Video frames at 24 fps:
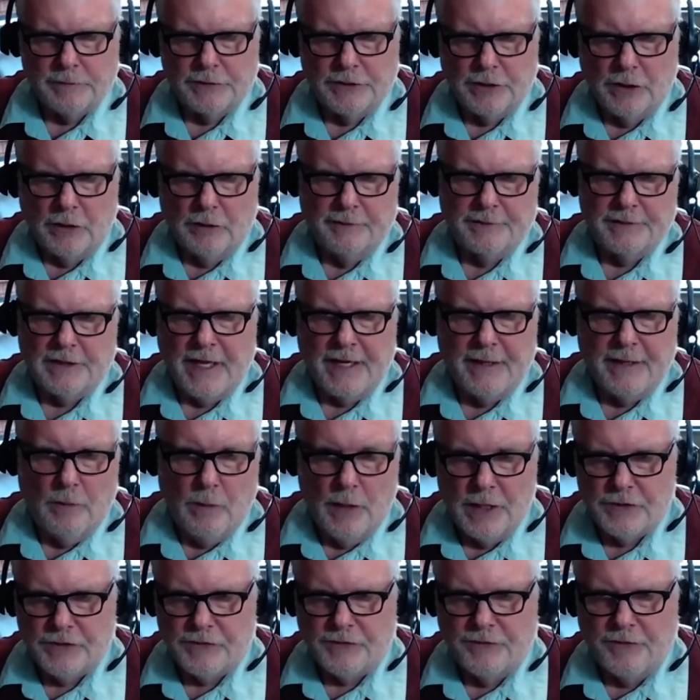So if it's like
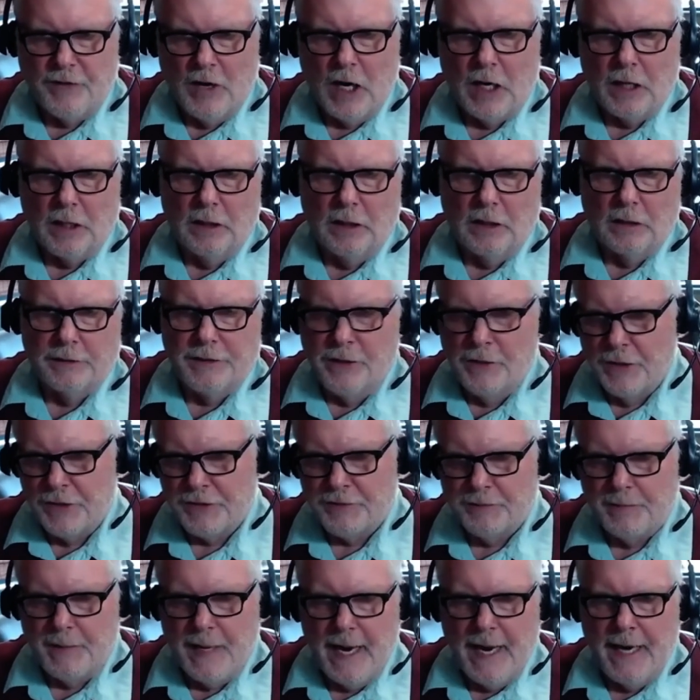Wells Fargo, U.S.
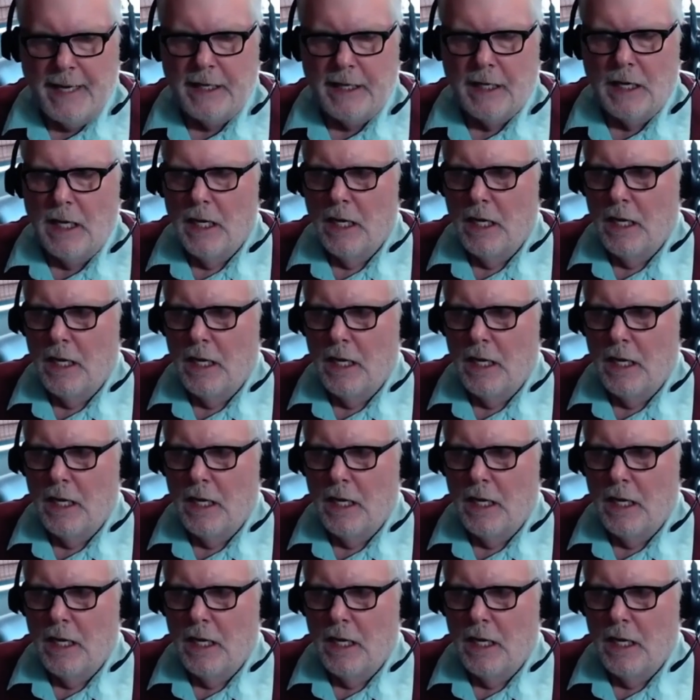Bank,